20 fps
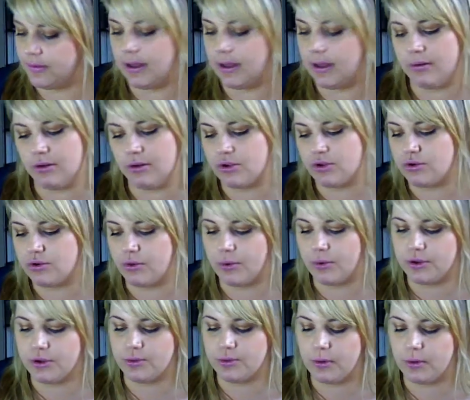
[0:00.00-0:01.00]
I'm not sure
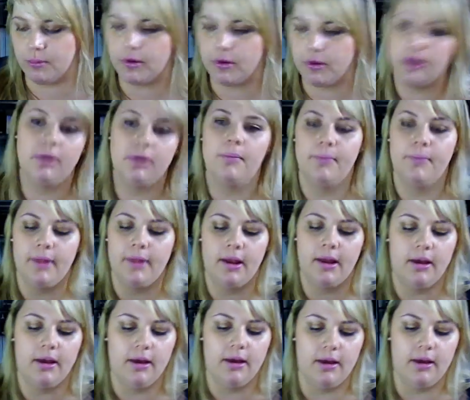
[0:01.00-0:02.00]
which one, but
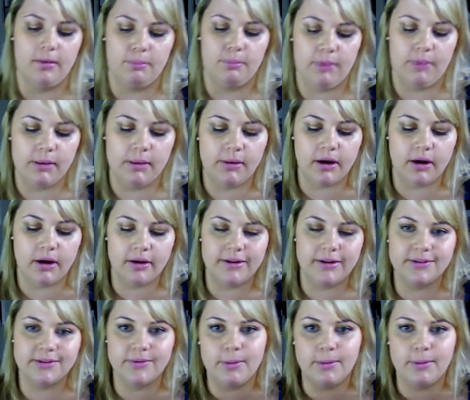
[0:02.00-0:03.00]
maybe
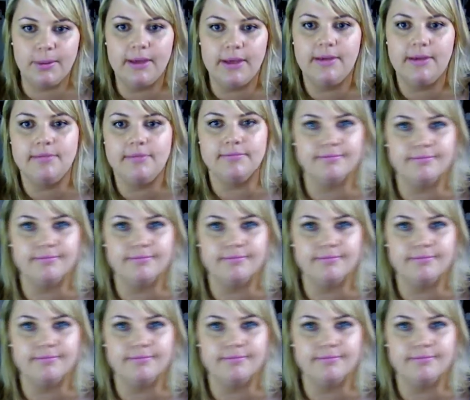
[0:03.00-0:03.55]
RSVP.